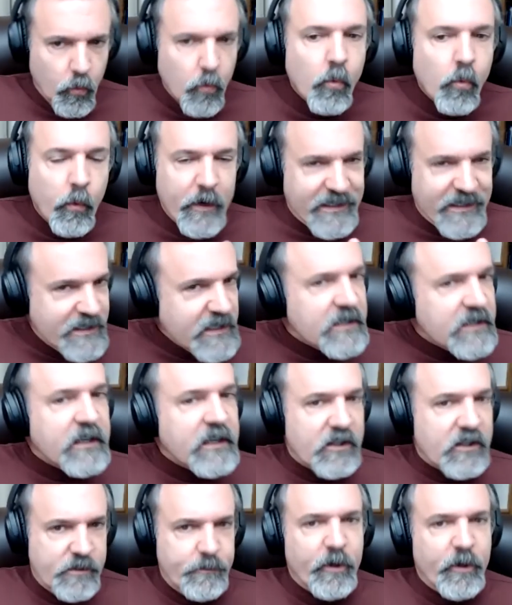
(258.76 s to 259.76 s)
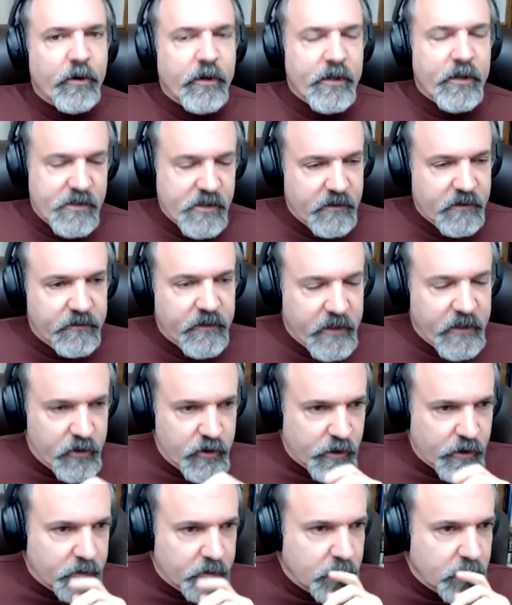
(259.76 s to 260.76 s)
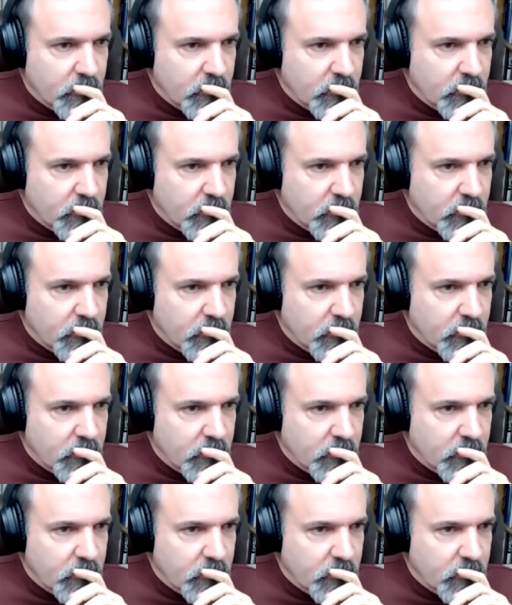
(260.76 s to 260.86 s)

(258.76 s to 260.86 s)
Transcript: we did experience inflation,